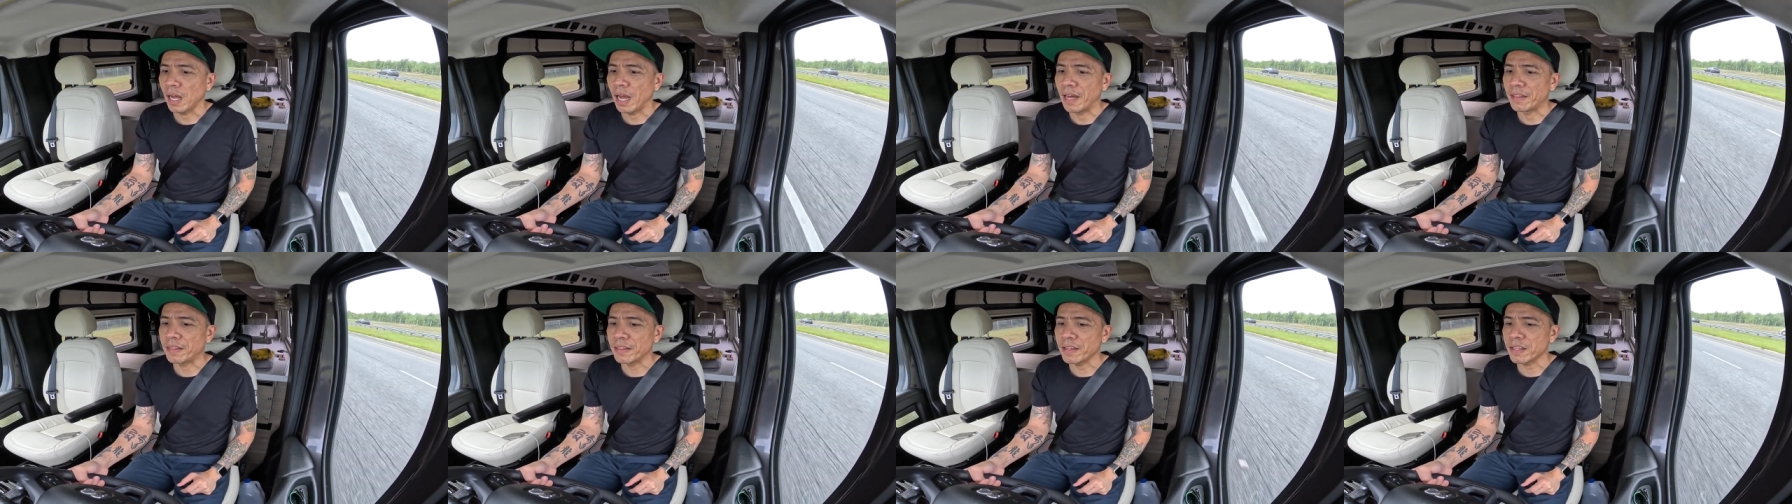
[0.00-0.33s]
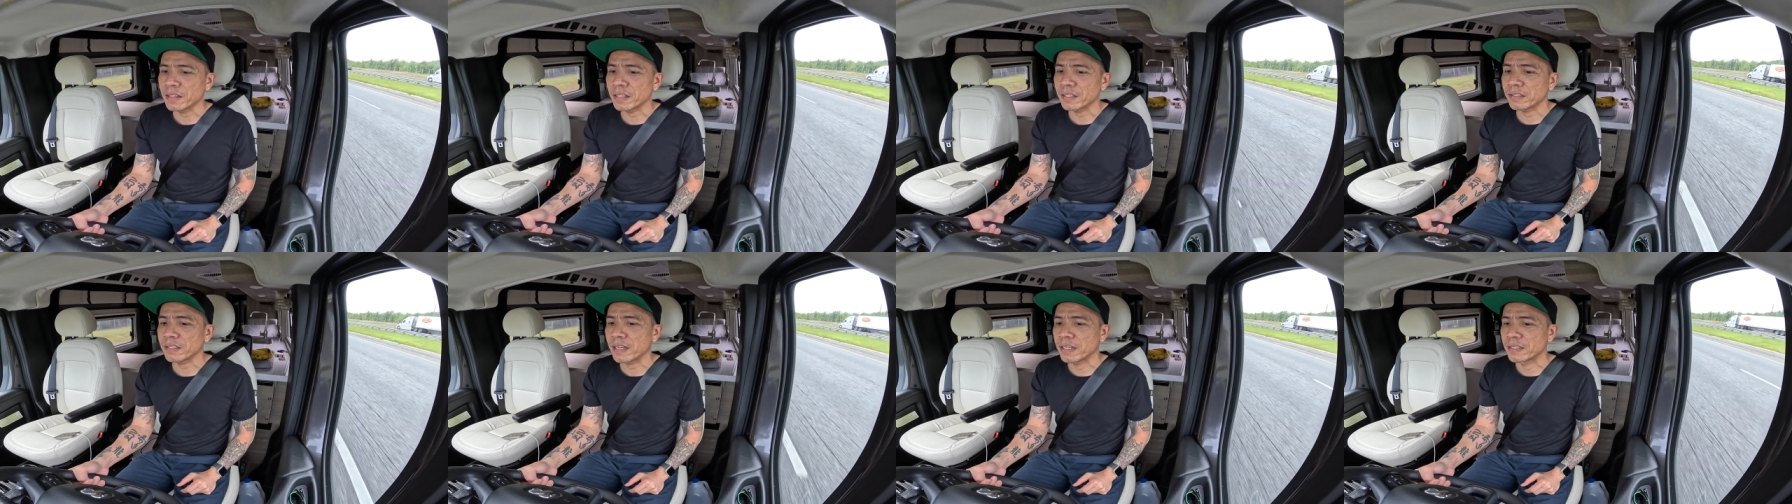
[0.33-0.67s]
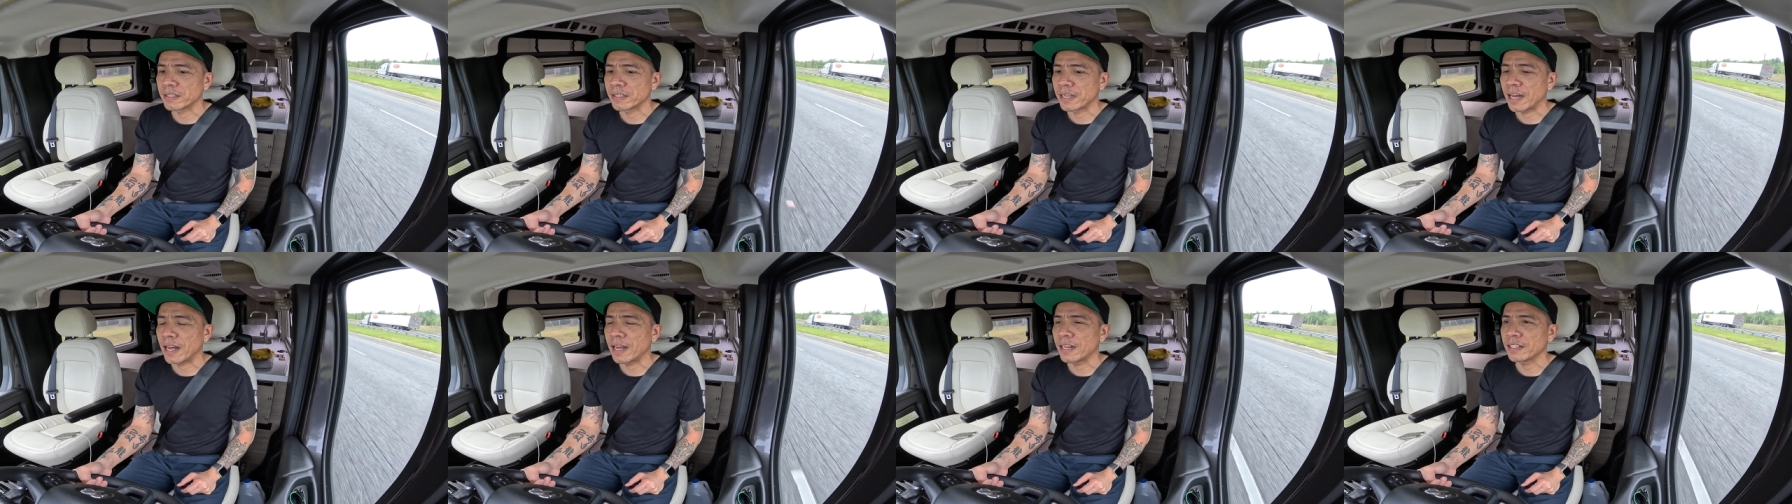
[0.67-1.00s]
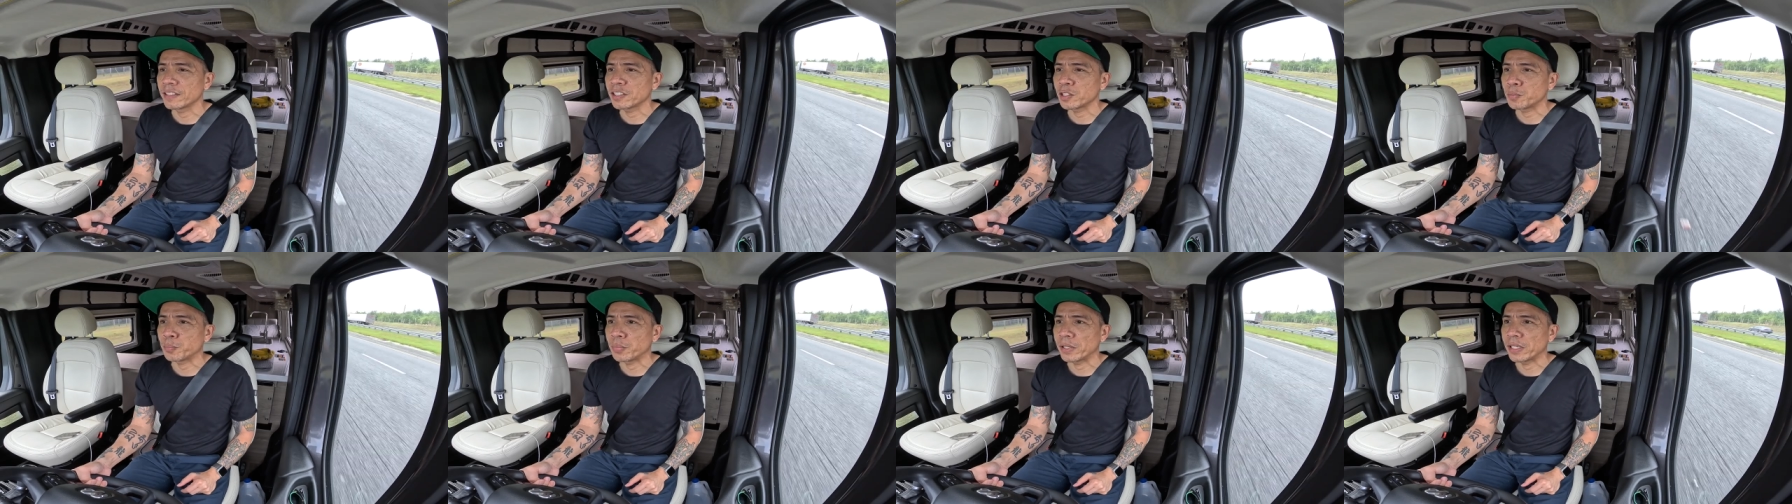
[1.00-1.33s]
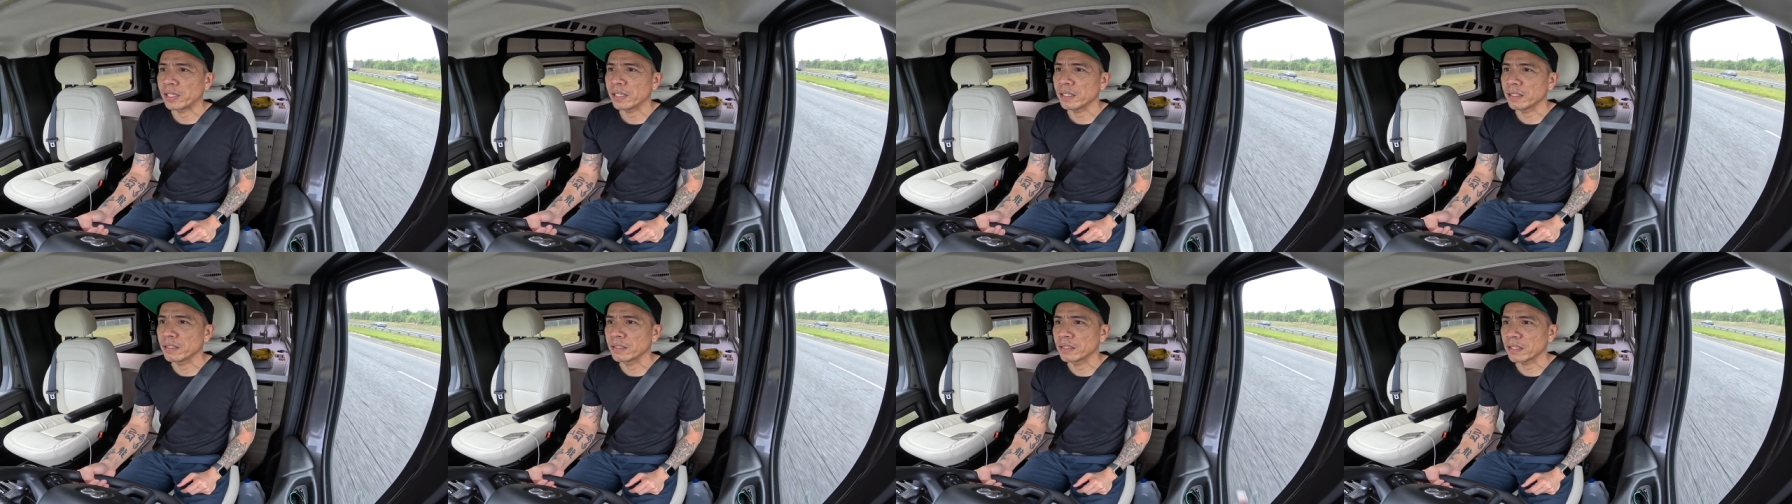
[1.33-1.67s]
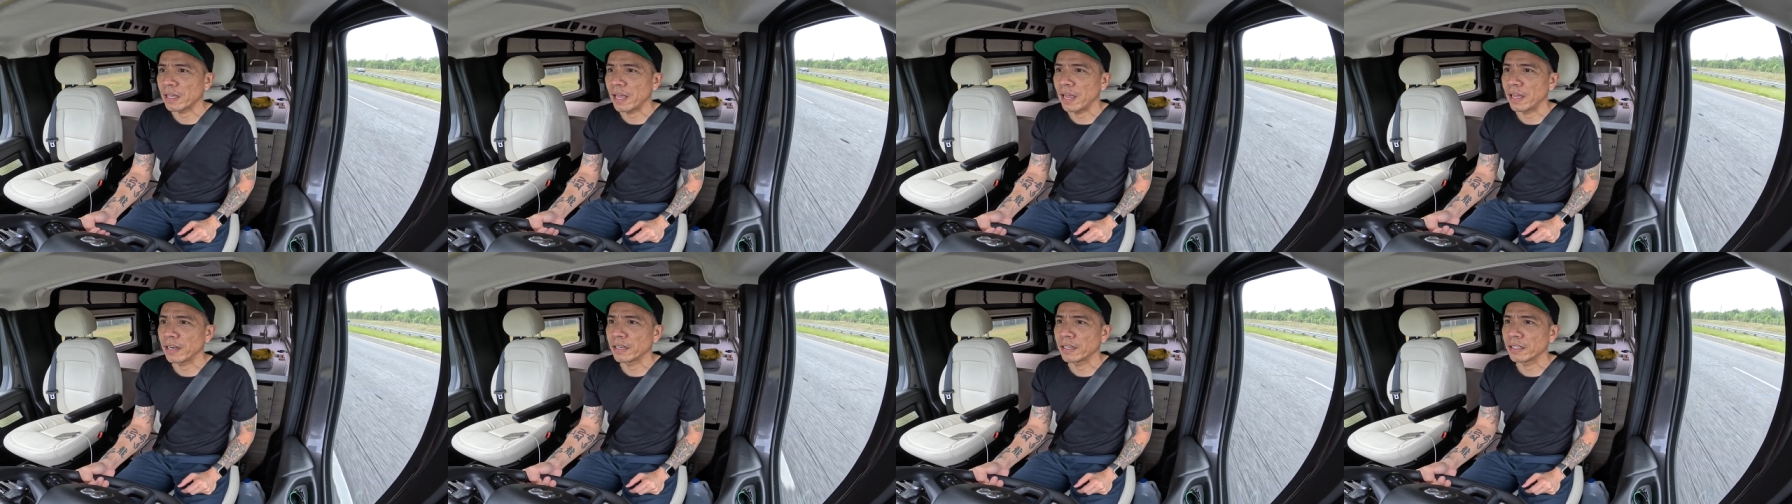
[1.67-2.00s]
I think this has nine speeds,
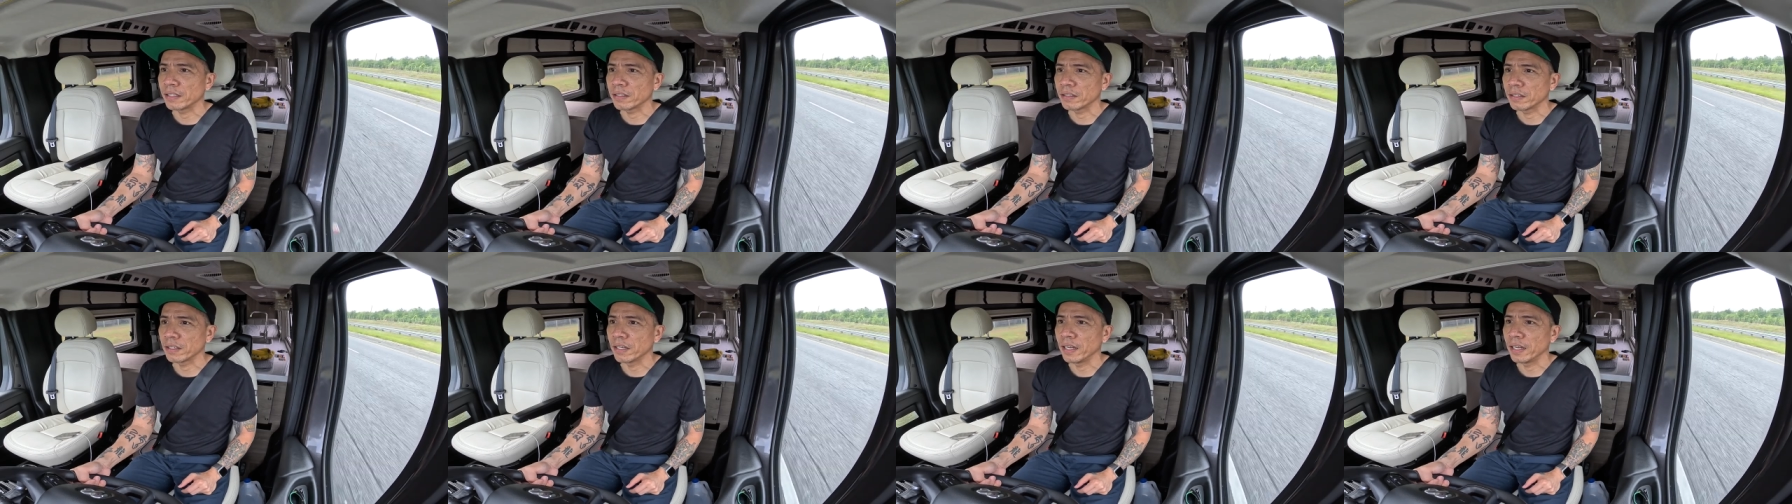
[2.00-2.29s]
and it,